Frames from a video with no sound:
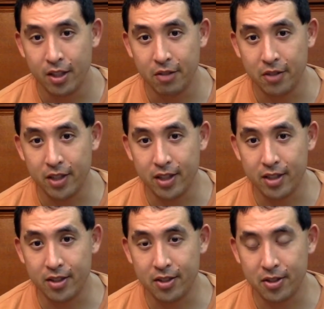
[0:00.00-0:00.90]
we get
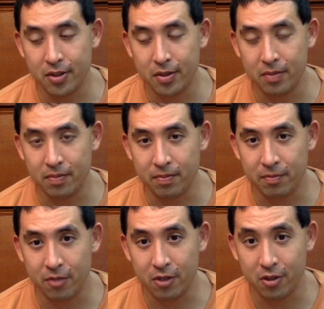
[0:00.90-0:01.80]
some
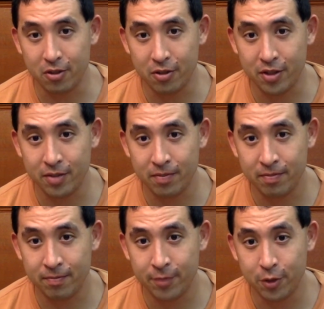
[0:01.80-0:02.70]
results
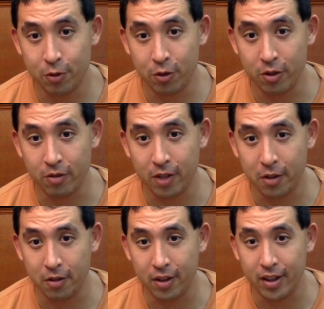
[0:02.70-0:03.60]
sooner
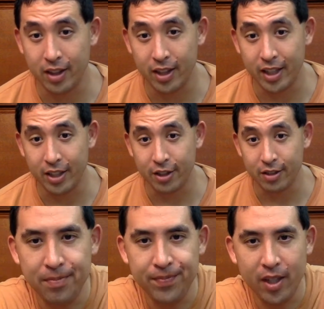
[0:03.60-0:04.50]
rather than later.
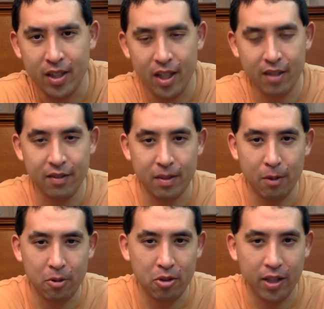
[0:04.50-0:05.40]
Um, a lot of them
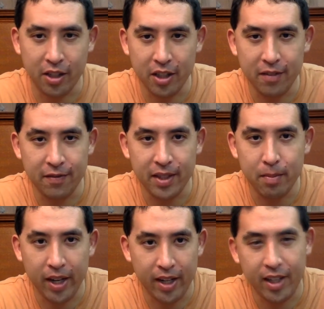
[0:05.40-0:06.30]
also had good
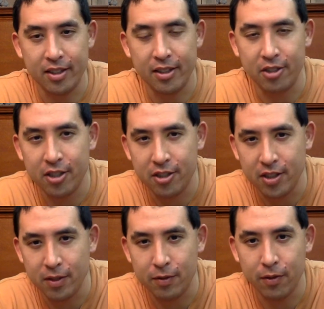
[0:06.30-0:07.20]
feedback and
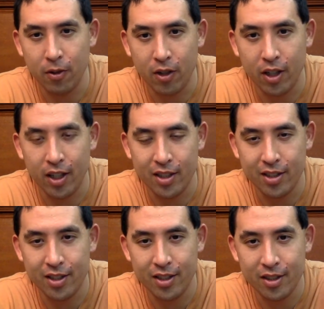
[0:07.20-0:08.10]
suggestions for
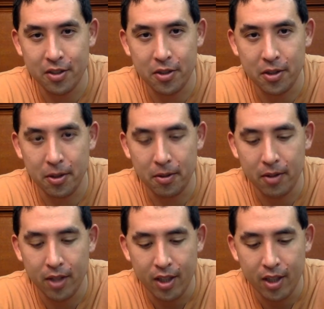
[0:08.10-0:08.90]
us, so